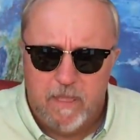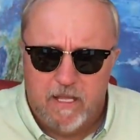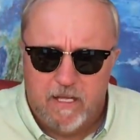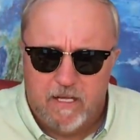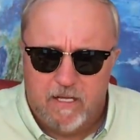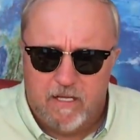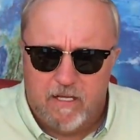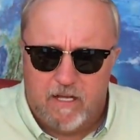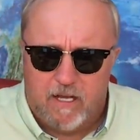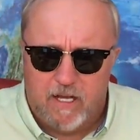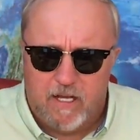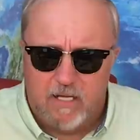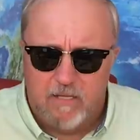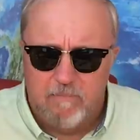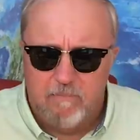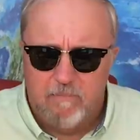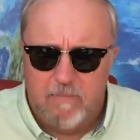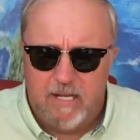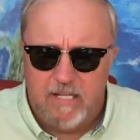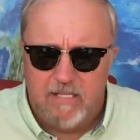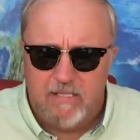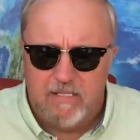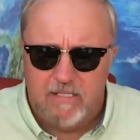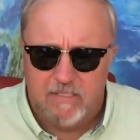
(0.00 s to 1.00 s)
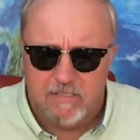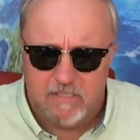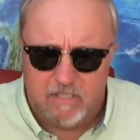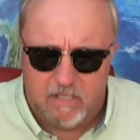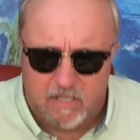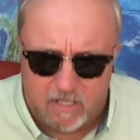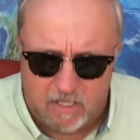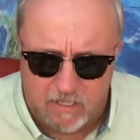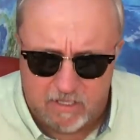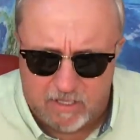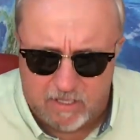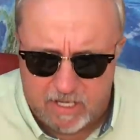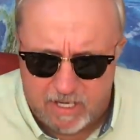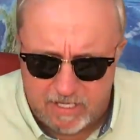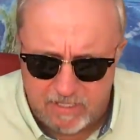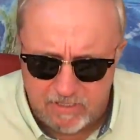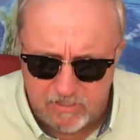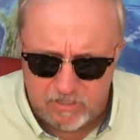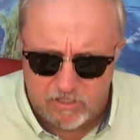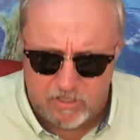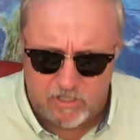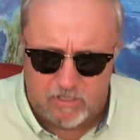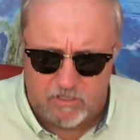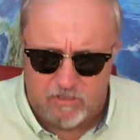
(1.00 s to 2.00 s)
God, made this online
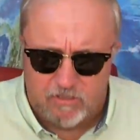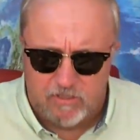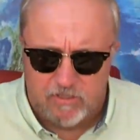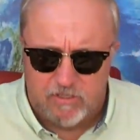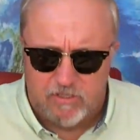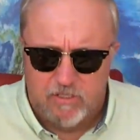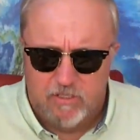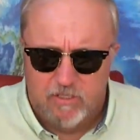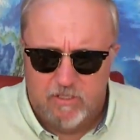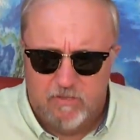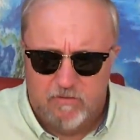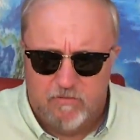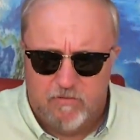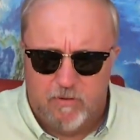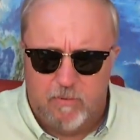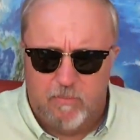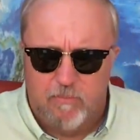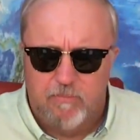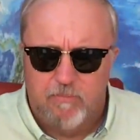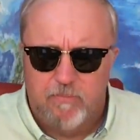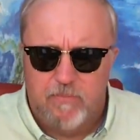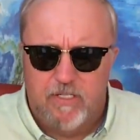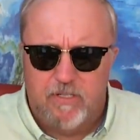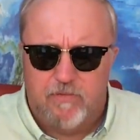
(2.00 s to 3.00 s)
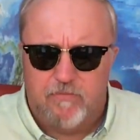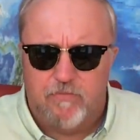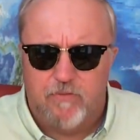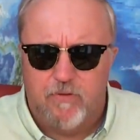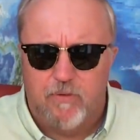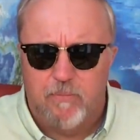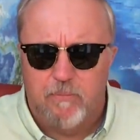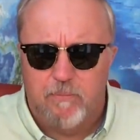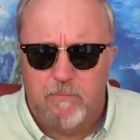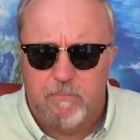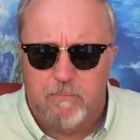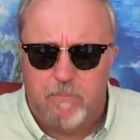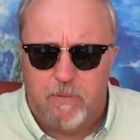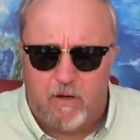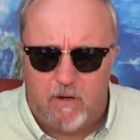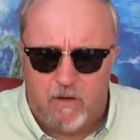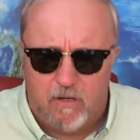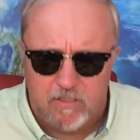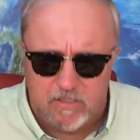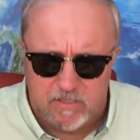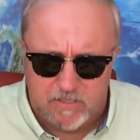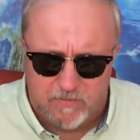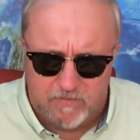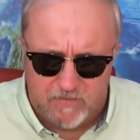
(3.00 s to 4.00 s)
church from different
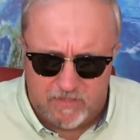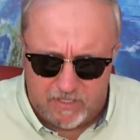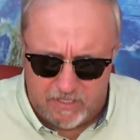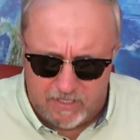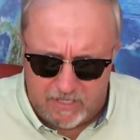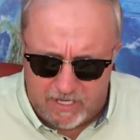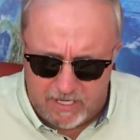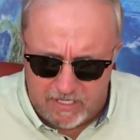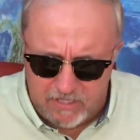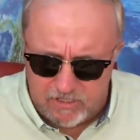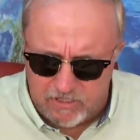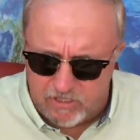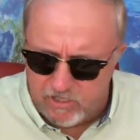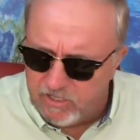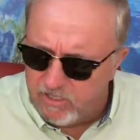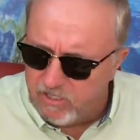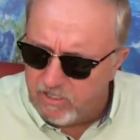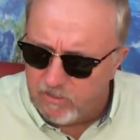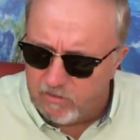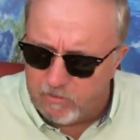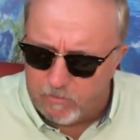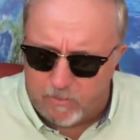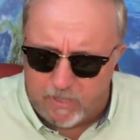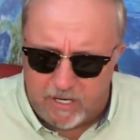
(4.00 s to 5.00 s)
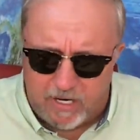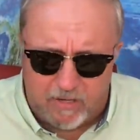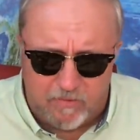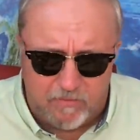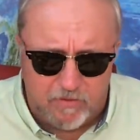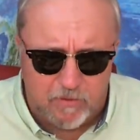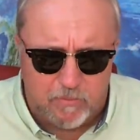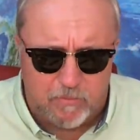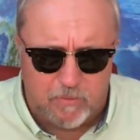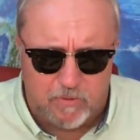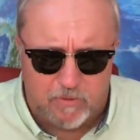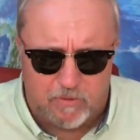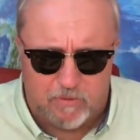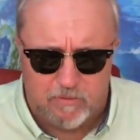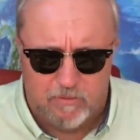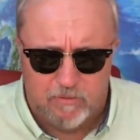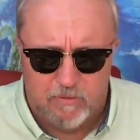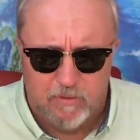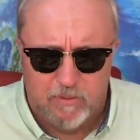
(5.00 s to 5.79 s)
parts of the nation and around the world.